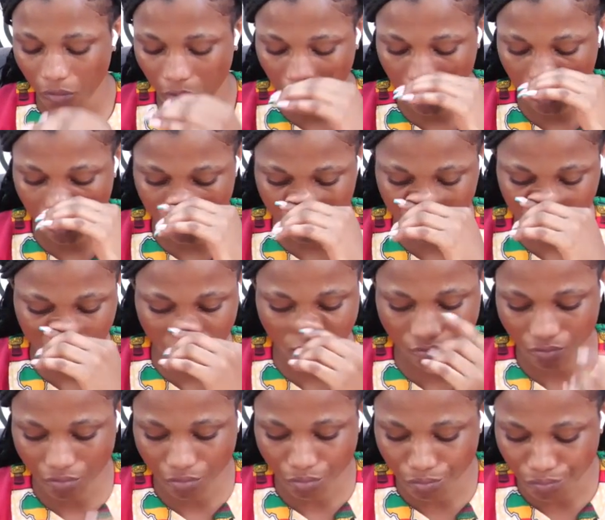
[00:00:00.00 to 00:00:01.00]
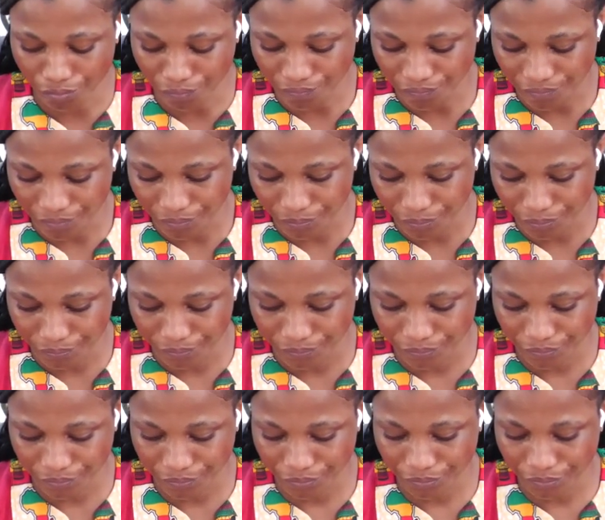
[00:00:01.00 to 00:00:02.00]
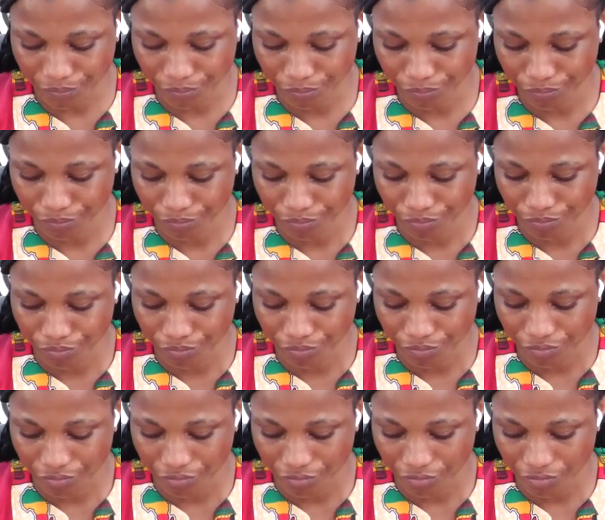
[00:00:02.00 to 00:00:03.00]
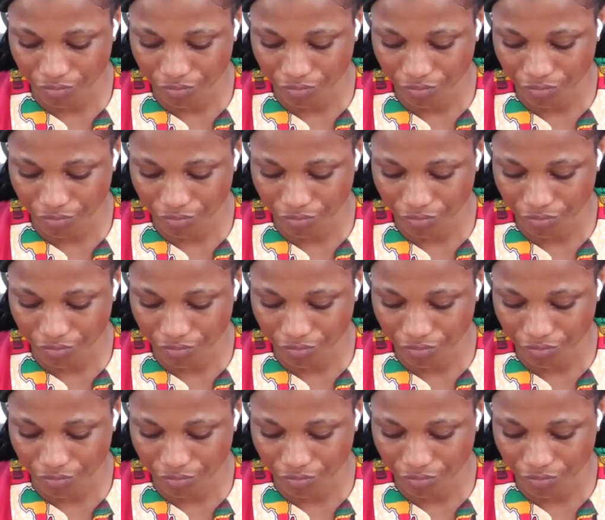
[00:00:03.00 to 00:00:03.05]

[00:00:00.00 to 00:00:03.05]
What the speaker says: (silent)